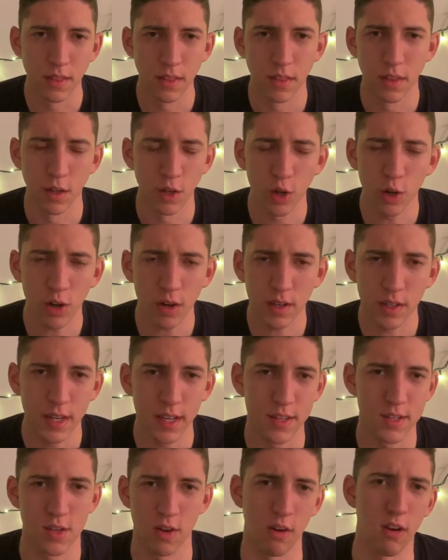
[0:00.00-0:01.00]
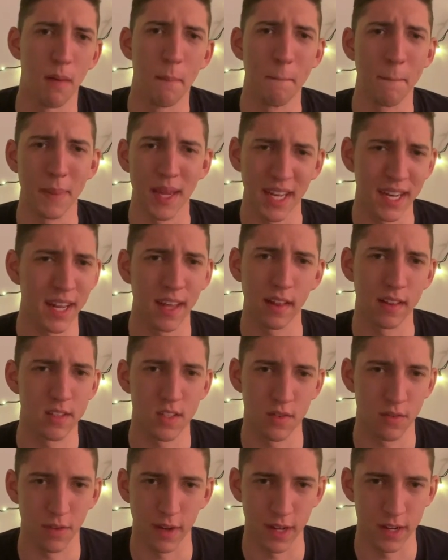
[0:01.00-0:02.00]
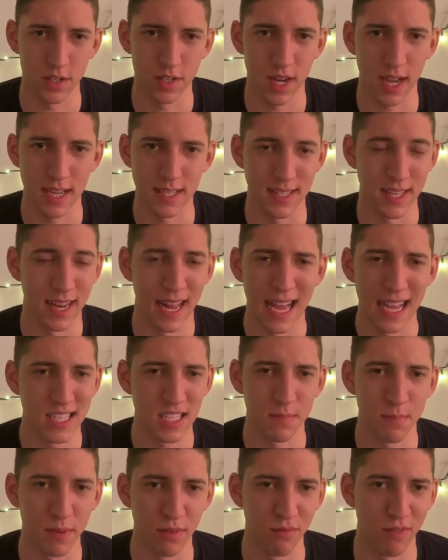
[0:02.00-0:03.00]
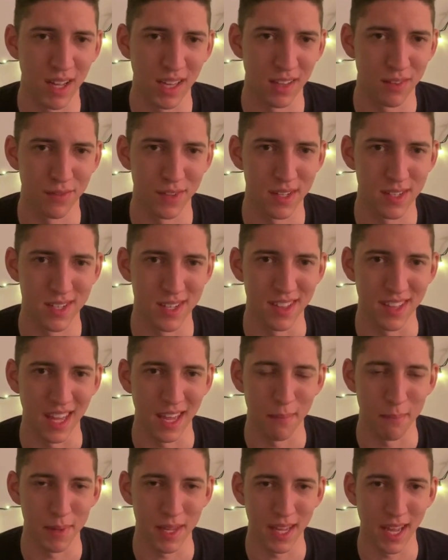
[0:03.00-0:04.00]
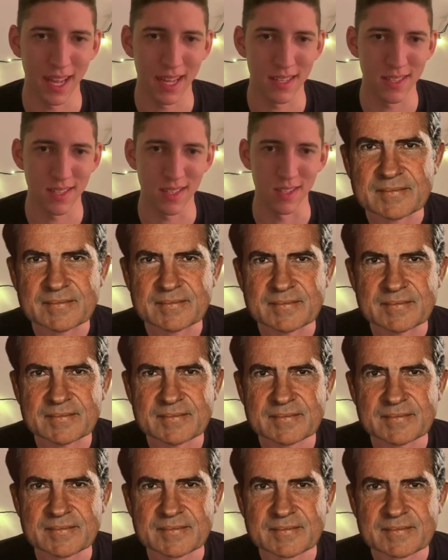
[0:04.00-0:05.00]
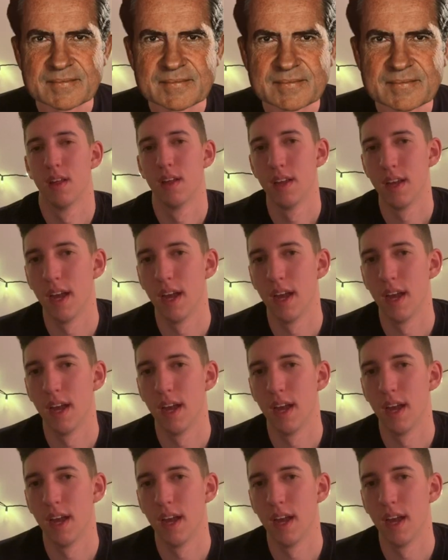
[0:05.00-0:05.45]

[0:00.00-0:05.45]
The New York Knicks are a meaningless franchise that hasn't been relevant to the NBA since Watergate.